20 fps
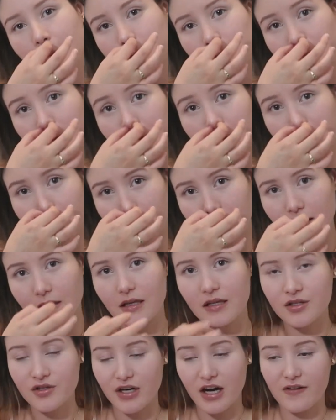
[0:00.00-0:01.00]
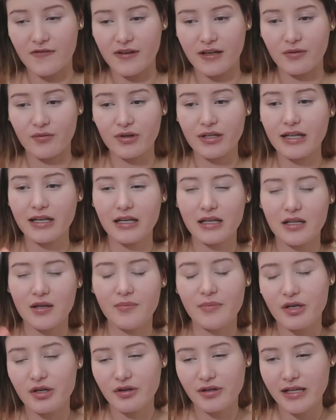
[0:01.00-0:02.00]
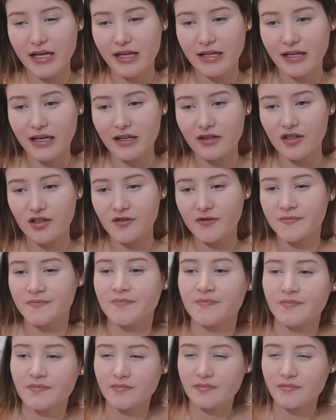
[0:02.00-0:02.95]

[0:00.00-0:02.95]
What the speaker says: So we're in traffic, and we're like in the middle lane kind of,